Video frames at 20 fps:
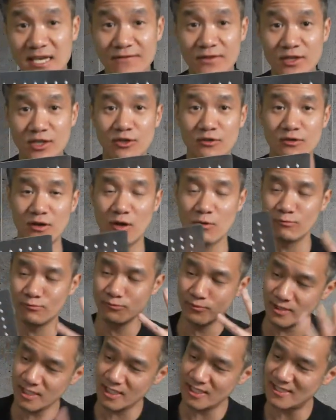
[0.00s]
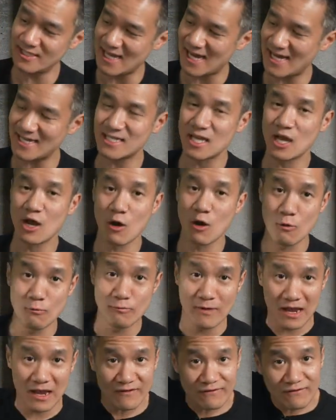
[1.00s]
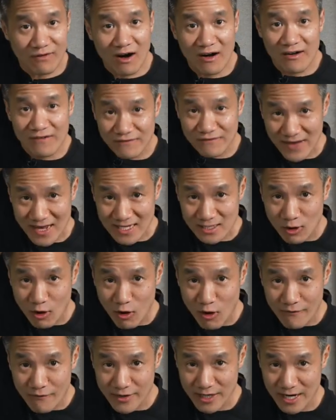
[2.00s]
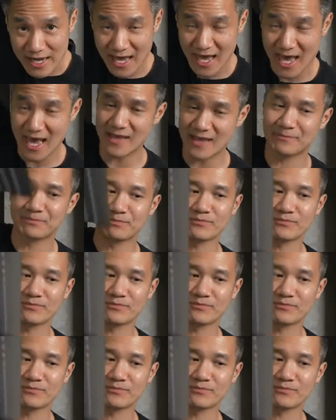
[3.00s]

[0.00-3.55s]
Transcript: giving you a really nice rainfall effect over your head.